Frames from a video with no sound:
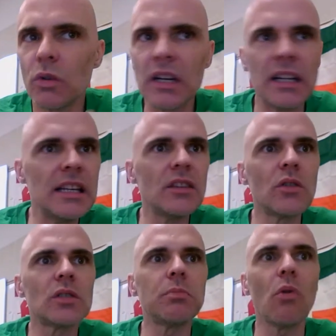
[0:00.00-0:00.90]
So we're going to
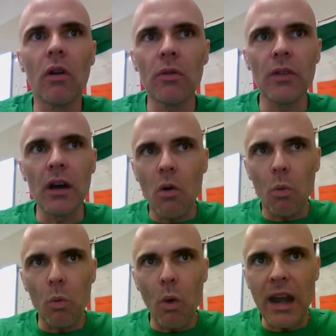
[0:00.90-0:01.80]
need to explore the
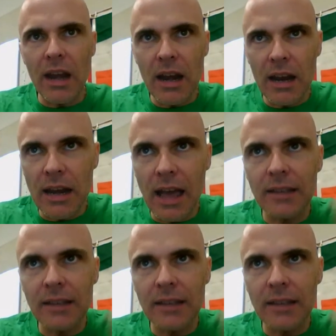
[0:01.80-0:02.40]
when